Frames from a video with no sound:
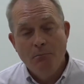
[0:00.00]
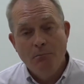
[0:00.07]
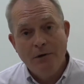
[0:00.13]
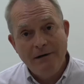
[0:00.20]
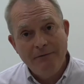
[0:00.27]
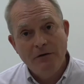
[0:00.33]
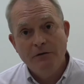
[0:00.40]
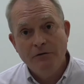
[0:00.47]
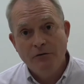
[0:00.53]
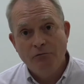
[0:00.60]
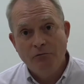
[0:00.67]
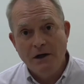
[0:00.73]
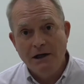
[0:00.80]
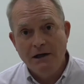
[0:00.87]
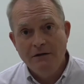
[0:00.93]
prevalence
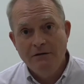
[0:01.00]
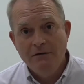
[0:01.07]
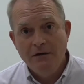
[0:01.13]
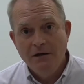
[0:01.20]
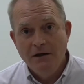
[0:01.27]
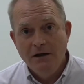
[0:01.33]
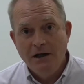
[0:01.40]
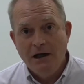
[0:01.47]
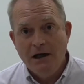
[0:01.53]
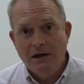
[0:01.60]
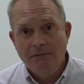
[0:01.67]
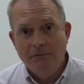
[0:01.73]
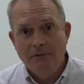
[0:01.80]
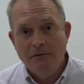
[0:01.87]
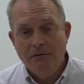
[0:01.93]
rate,
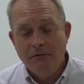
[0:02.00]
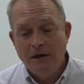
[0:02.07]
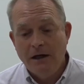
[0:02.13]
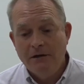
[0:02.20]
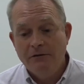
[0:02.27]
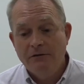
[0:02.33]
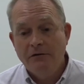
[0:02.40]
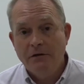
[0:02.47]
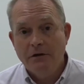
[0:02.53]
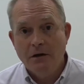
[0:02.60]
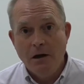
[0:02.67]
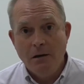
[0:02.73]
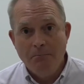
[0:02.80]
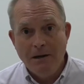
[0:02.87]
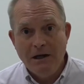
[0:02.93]
and that's a,
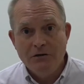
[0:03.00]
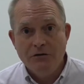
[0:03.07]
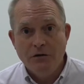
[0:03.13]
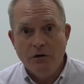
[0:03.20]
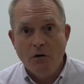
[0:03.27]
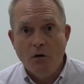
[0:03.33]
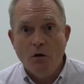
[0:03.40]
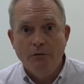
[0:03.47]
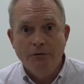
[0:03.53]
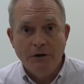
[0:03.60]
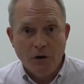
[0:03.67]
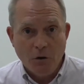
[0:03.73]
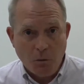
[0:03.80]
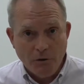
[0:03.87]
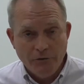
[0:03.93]
a measure of the
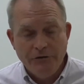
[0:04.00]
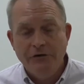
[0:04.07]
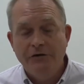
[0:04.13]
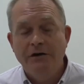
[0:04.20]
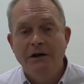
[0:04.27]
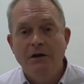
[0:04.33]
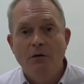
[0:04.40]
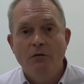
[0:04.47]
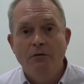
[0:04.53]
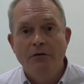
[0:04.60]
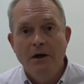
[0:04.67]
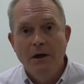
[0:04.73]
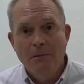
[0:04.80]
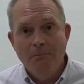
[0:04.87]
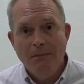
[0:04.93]
quantity of
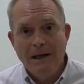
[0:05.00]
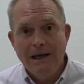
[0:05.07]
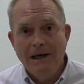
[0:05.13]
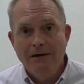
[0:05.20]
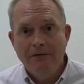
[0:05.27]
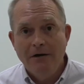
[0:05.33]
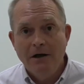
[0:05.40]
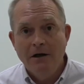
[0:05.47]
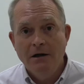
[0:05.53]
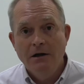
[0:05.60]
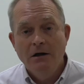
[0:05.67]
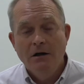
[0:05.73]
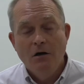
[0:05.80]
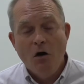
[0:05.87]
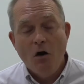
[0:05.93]
malaria,
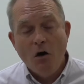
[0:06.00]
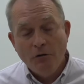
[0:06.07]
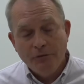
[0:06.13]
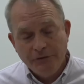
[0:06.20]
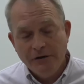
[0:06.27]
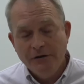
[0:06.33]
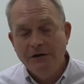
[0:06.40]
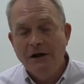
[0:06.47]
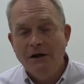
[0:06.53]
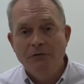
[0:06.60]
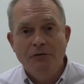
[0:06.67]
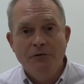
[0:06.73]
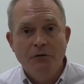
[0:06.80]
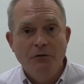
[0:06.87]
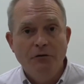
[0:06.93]
often done
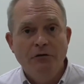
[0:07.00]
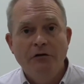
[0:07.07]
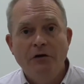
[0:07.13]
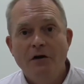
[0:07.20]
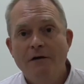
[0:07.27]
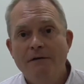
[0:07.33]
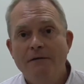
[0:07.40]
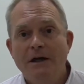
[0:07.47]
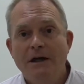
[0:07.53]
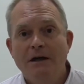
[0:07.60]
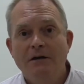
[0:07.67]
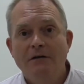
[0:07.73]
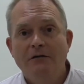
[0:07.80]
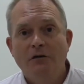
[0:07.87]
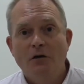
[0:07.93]
through
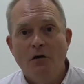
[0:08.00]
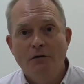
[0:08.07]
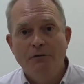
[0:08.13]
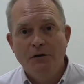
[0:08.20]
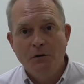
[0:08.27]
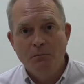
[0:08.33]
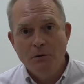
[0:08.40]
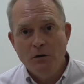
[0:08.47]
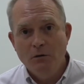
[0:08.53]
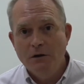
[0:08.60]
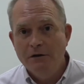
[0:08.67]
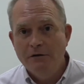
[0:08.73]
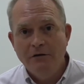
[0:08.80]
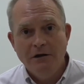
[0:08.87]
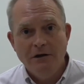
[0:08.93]
surveys of
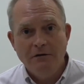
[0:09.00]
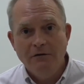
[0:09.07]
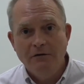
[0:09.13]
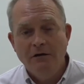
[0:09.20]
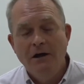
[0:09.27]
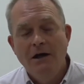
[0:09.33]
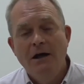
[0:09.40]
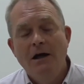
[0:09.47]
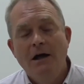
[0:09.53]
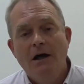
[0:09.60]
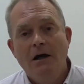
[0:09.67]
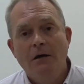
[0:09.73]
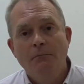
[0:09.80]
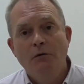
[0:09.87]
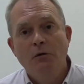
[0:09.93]
communities
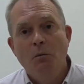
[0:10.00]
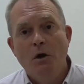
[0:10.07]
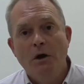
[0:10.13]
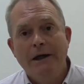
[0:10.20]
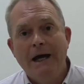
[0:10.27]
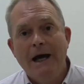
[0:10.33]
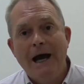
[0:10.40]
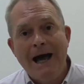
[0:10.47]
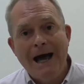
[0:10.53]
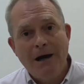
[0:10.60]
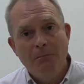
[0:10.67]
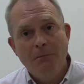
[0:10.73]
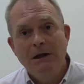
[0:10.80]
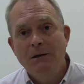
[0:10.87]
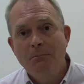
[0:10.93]
um, to work out how
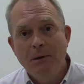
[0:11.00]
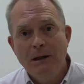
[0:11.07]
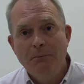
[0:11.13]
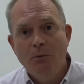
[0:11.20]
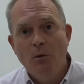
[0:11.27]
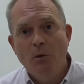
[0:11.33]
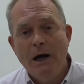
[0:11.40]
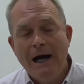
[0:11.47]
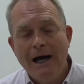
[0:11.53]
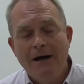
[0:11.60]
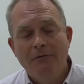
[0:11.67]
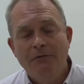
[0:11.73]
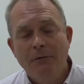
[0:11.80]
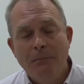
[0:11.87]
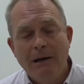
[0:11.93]
many people
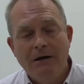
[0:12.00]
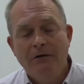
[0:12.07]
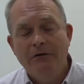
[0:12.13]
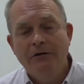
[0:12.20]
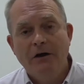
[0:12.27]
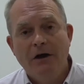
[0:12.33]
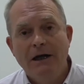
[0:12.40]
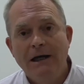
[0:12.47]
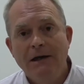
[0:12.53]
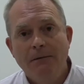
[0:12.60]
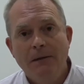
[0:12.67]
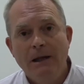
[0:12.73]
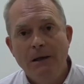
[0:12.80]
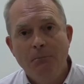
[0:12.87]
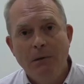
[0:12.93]
have the parasite
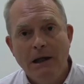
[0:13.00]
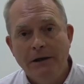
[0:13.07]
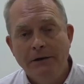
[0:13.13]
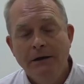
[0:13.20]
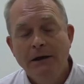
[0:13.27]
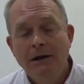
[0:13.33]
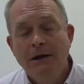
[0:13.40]
in their blood.